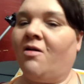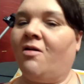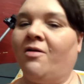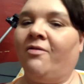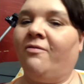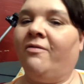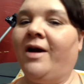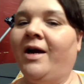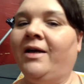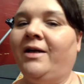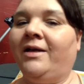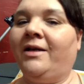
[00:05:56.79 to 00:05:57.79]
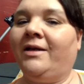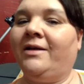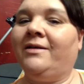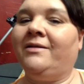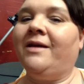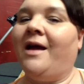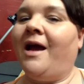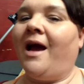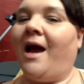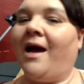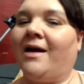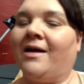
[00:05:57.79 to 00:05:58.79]
Alrighty.
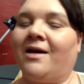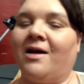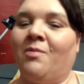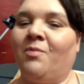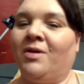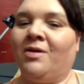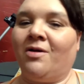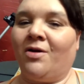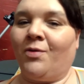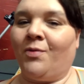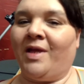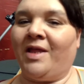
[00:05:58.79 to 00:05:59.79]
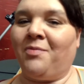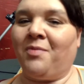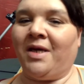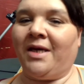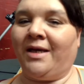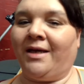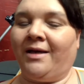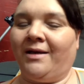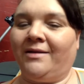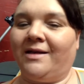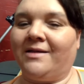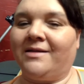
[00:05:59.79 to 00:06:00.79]
Come along with me.
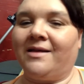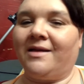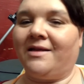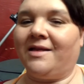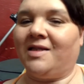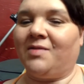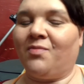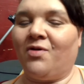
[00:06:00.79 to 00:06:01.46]
Let's get this